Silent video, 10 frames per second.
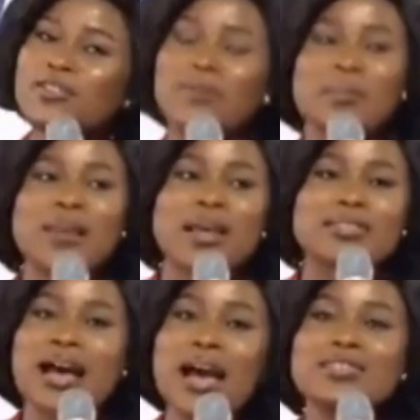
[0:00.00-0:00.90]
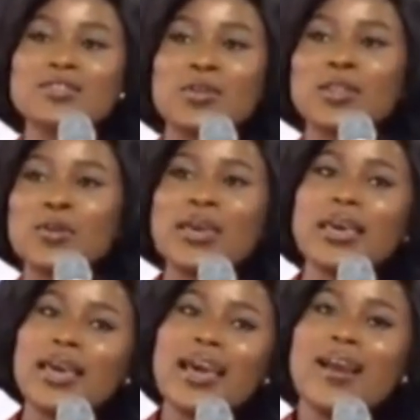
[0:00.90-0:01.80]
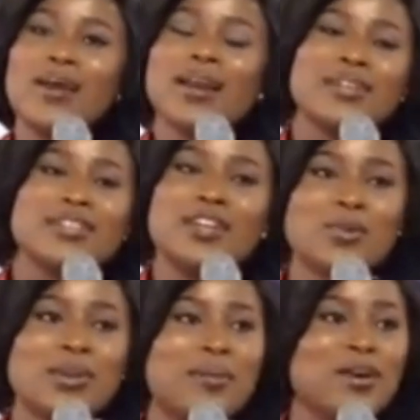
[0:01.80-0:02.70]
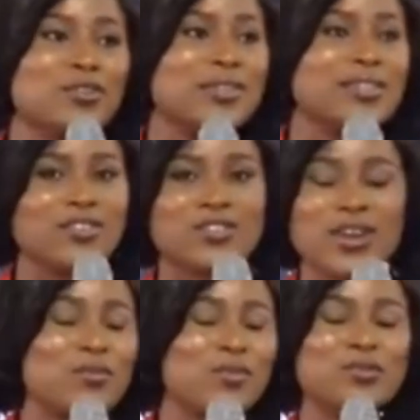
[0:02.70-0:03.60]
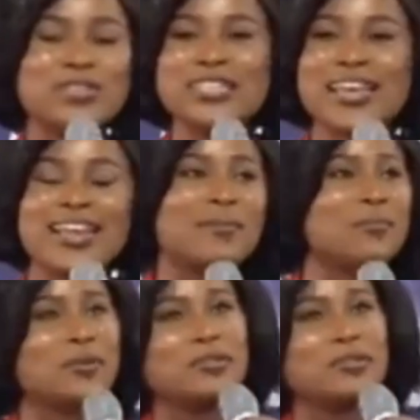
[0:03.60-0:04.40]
my plans. I just thought that, okay, right after GH1, I'm out of this country. I'm going to CNN, I'm going to